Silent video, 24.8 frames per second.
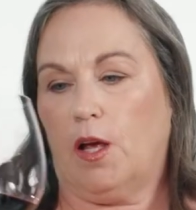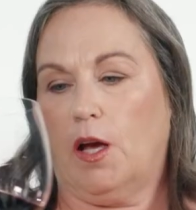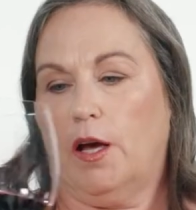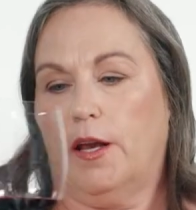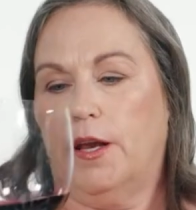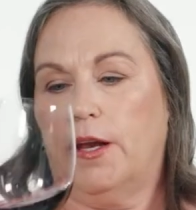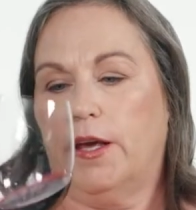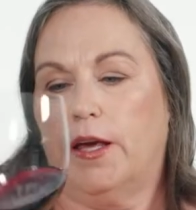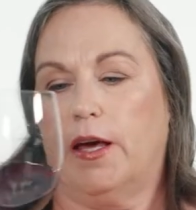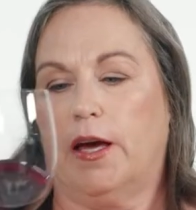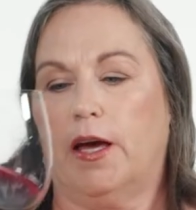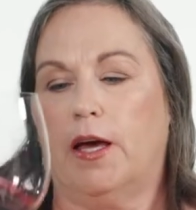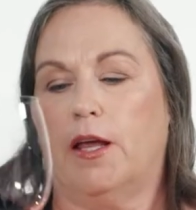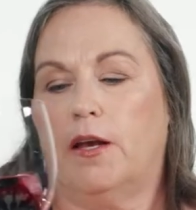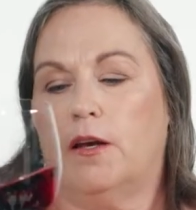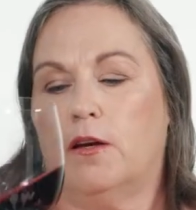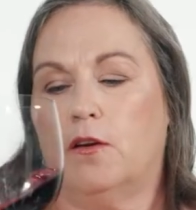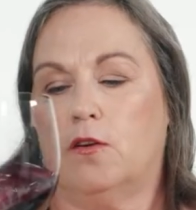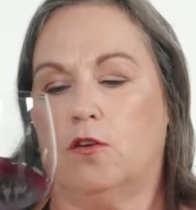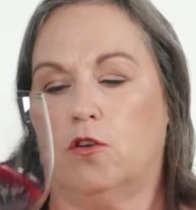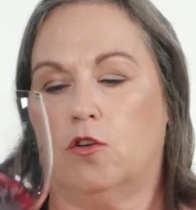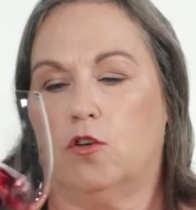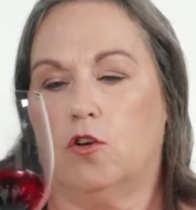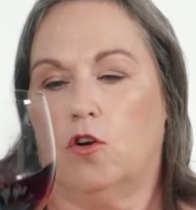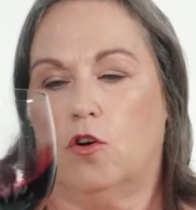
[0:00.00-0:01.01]
And again,
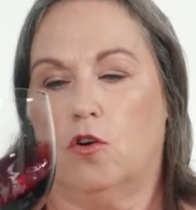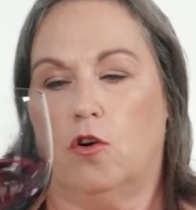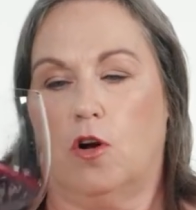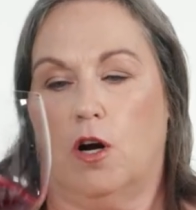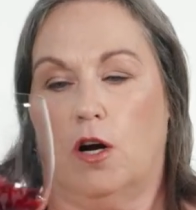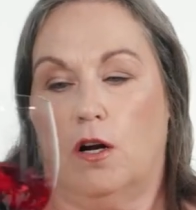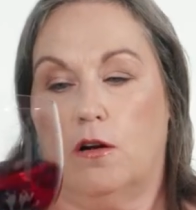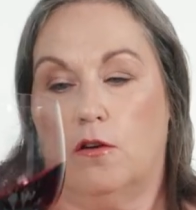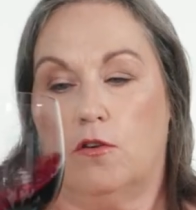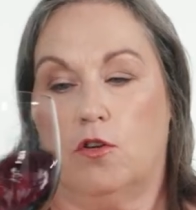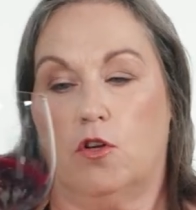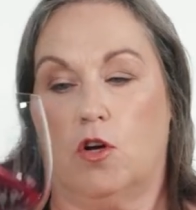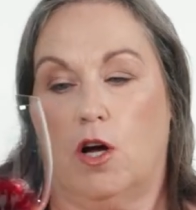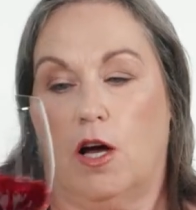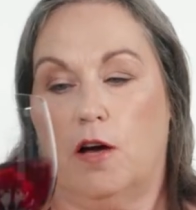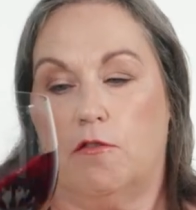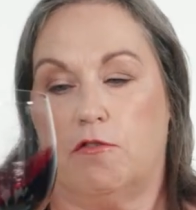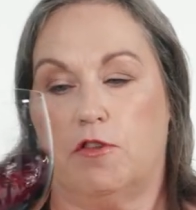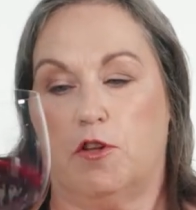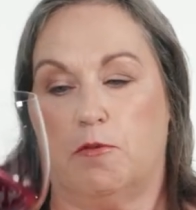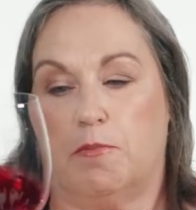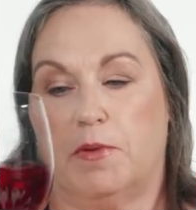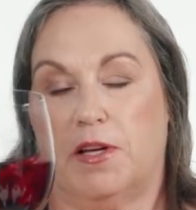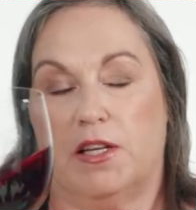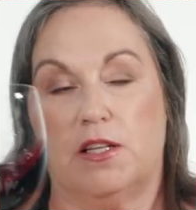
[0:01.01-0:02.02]
you have
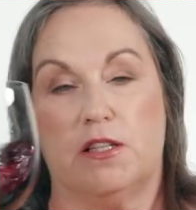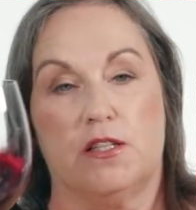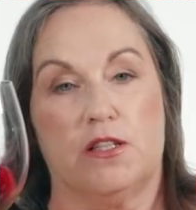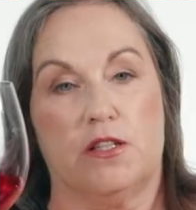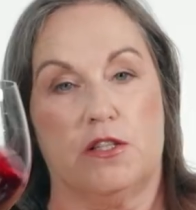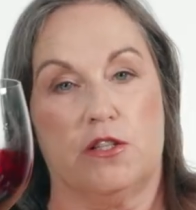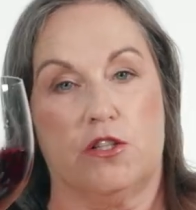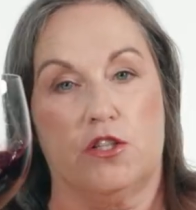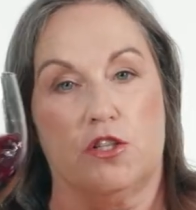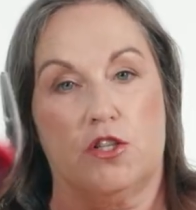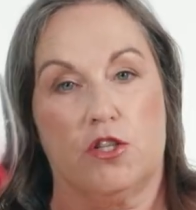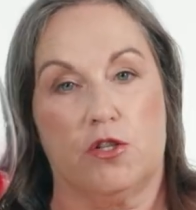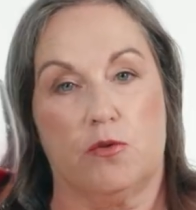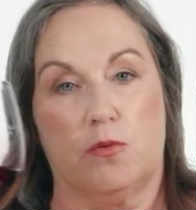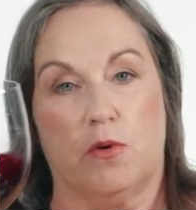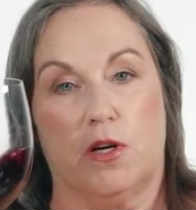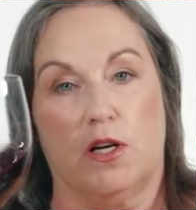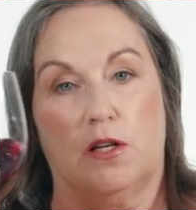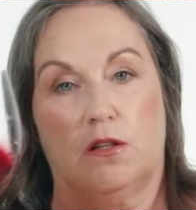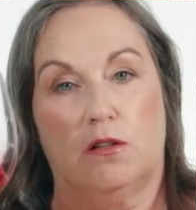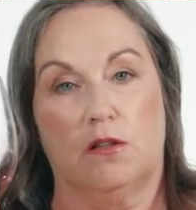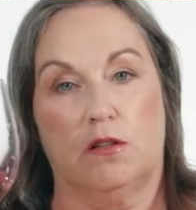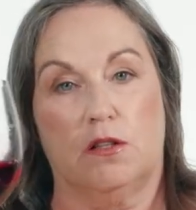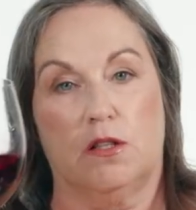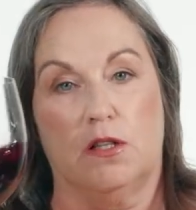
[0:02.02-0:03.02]
the ability to
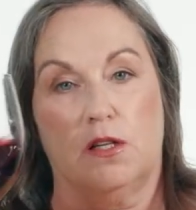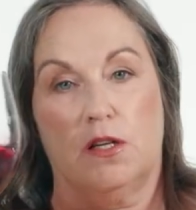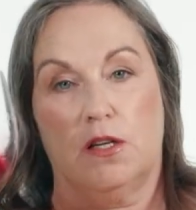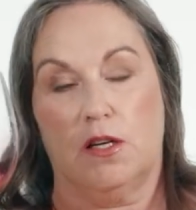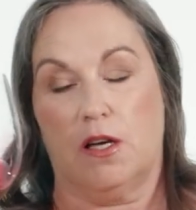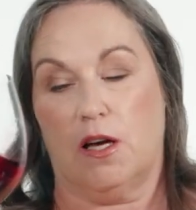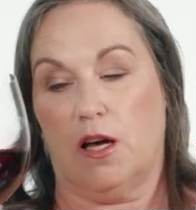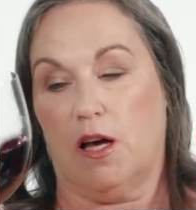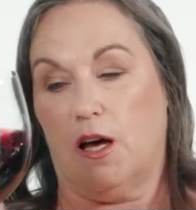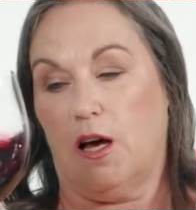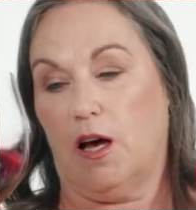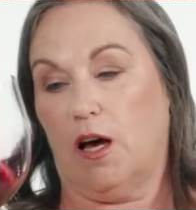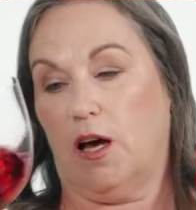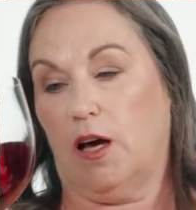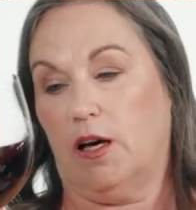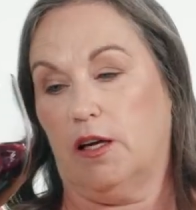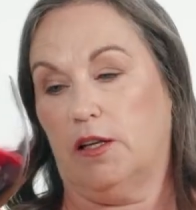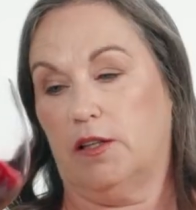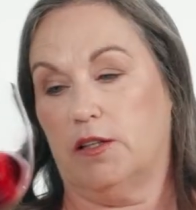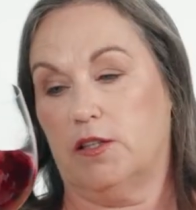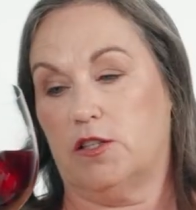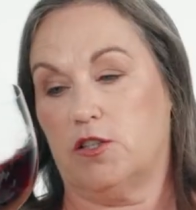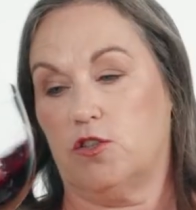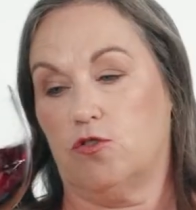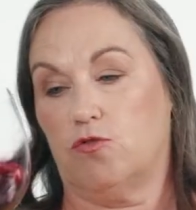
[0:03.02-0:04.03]
swirl
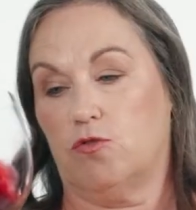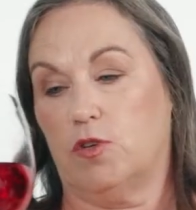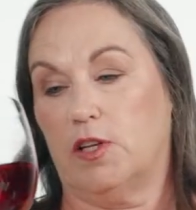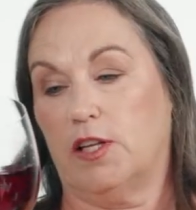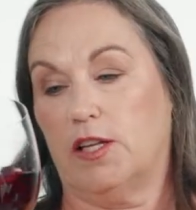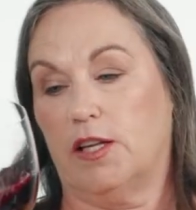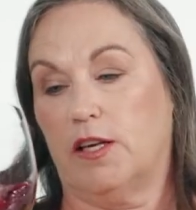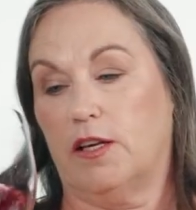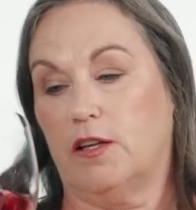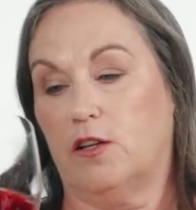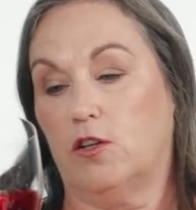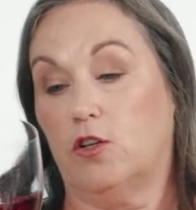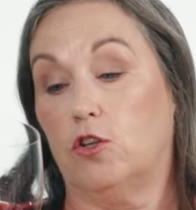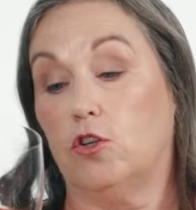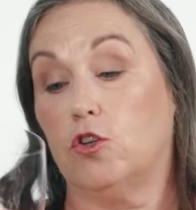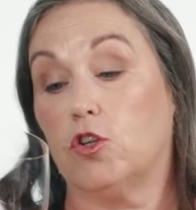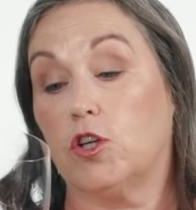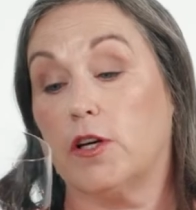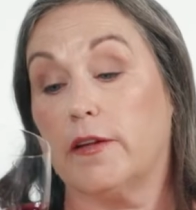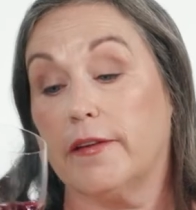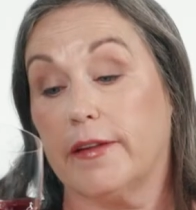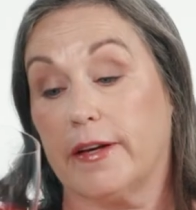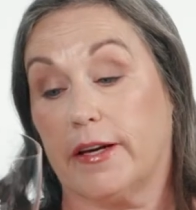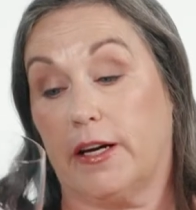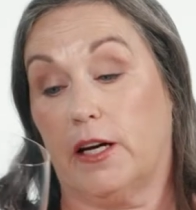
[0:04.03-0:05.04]
and really
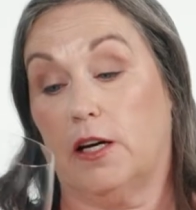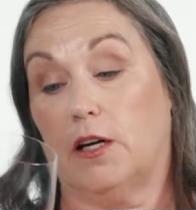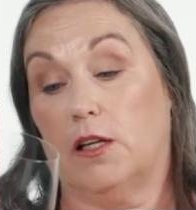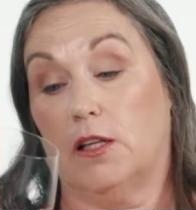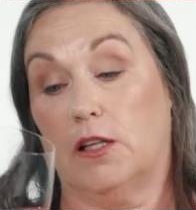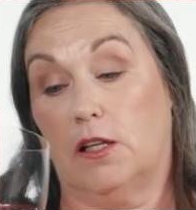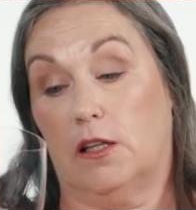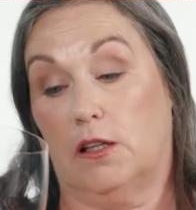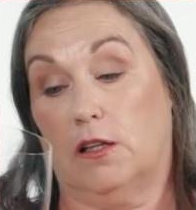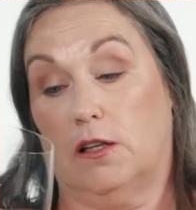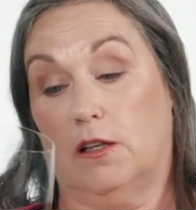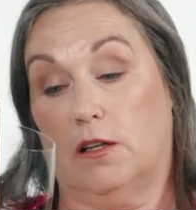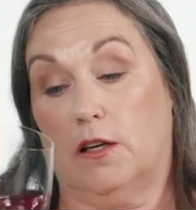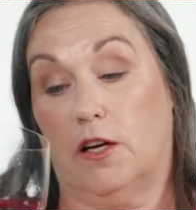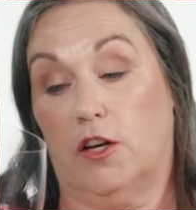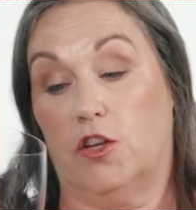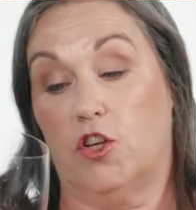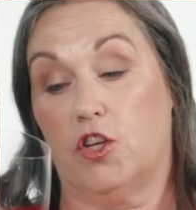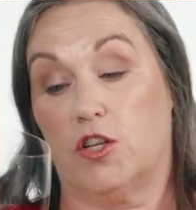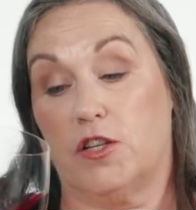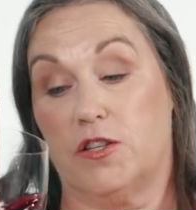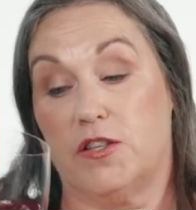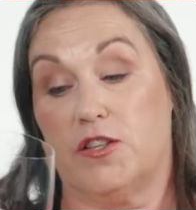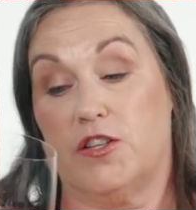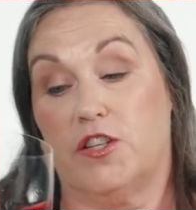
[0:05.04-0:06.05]
look at the colour, and
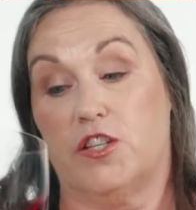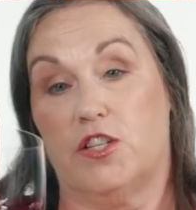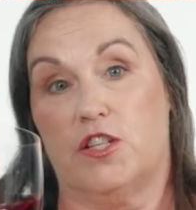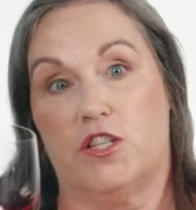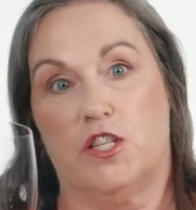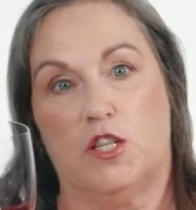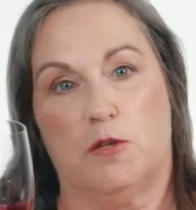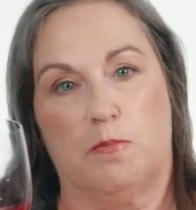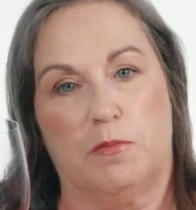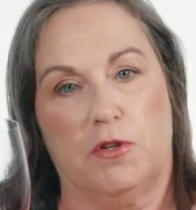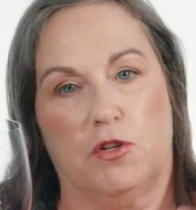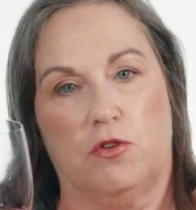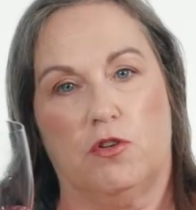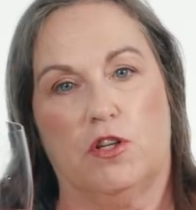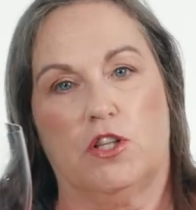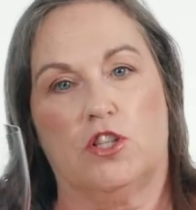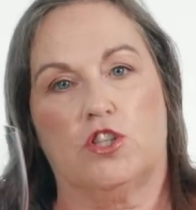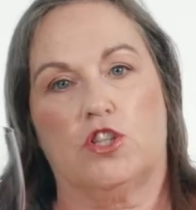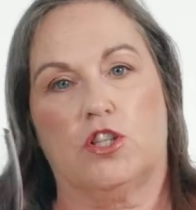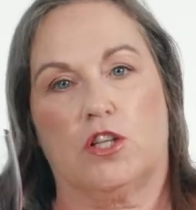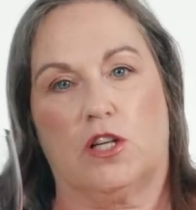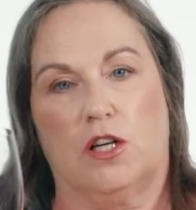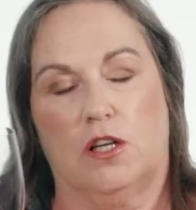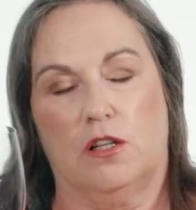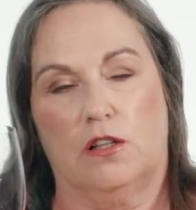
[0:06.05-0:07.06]
you can see a deeper,
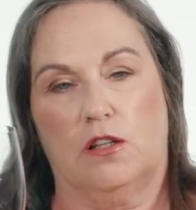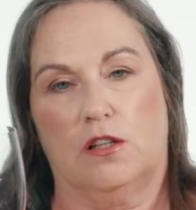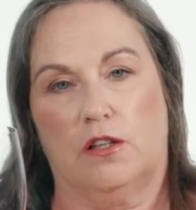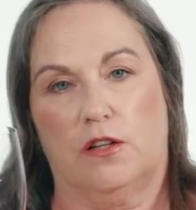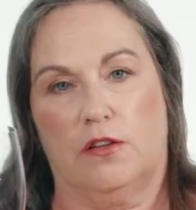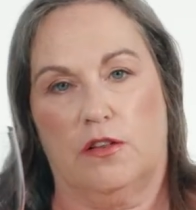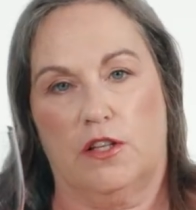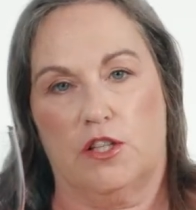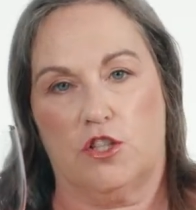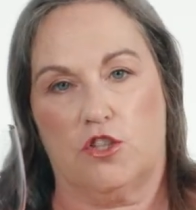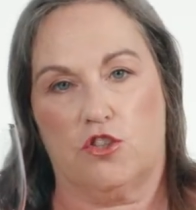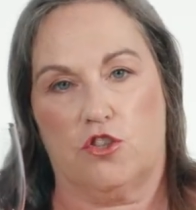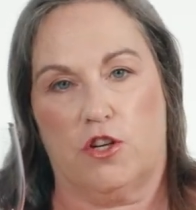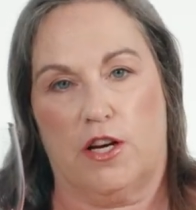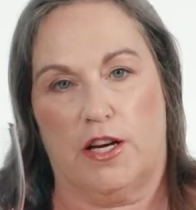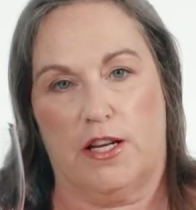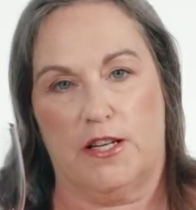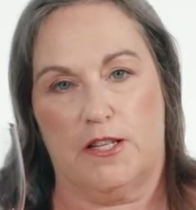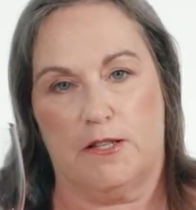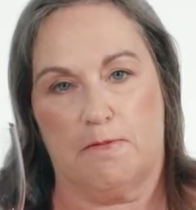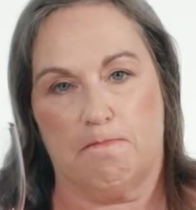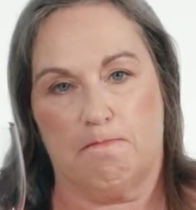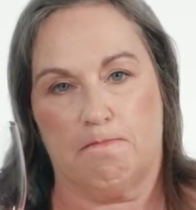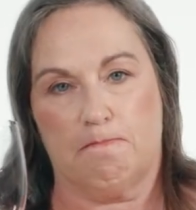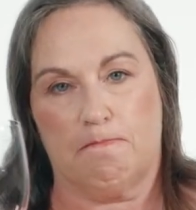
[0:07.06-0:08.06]
richer colour in this red.